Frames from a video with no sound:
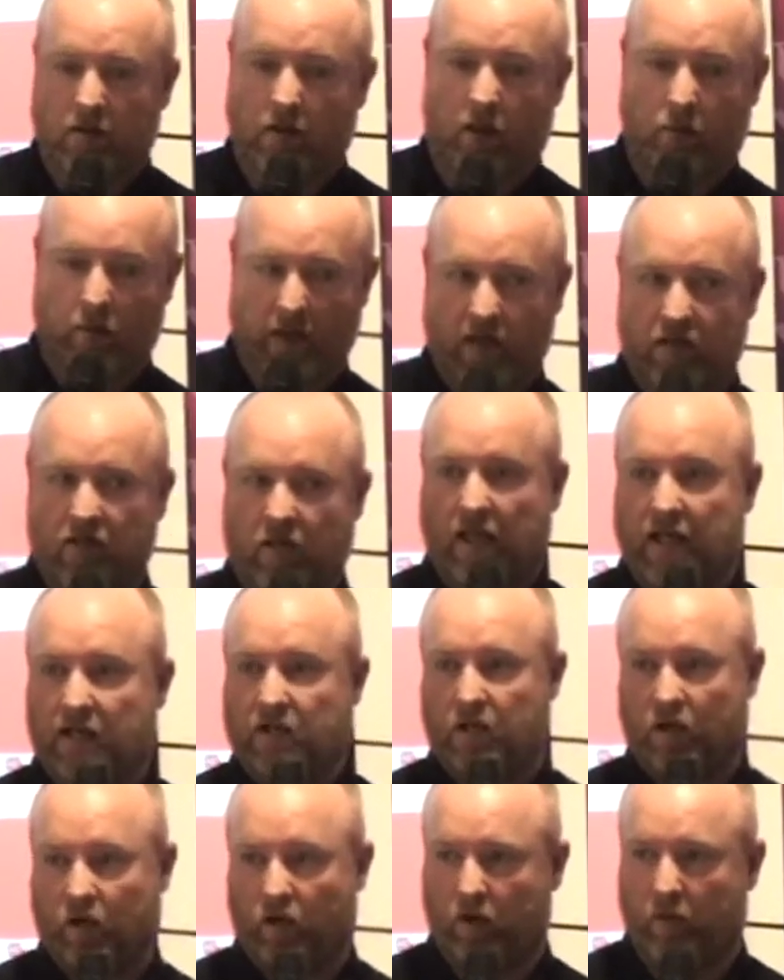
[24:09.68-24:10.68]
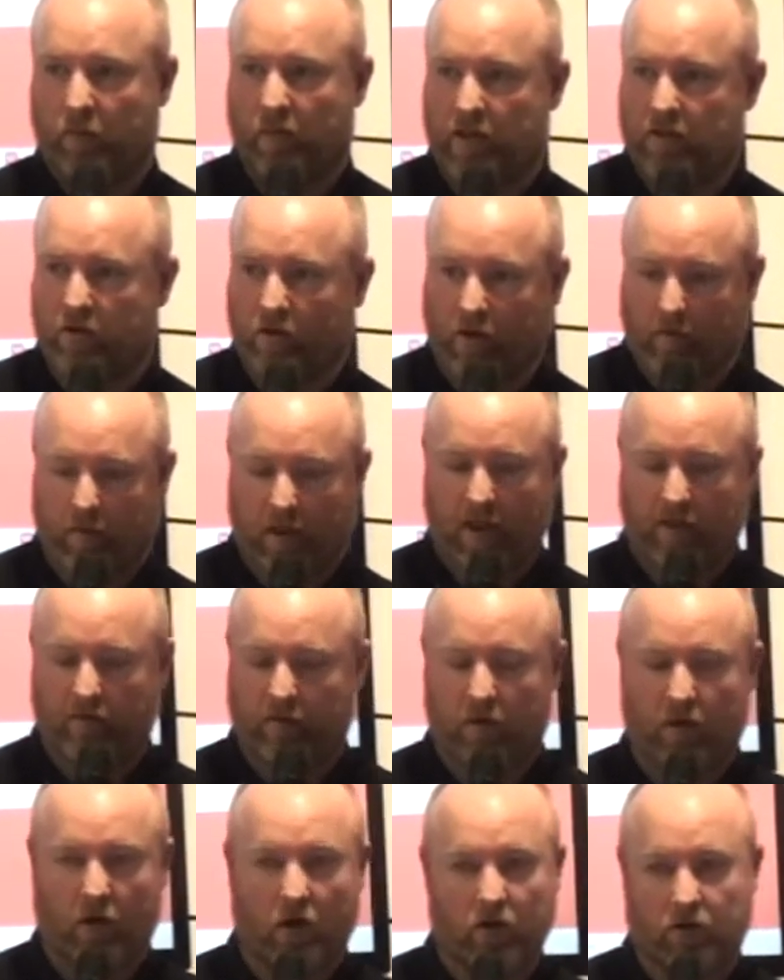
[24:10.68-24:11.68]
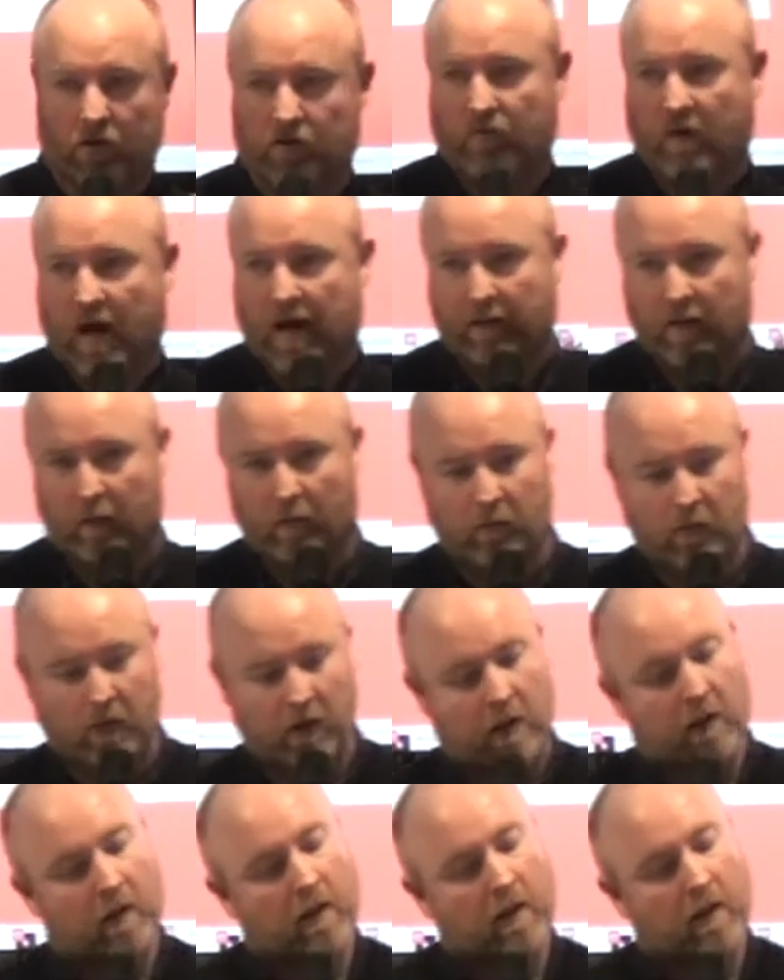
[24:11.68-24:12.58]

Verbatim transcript: are personalised to you based on your behaviour, they're not just random.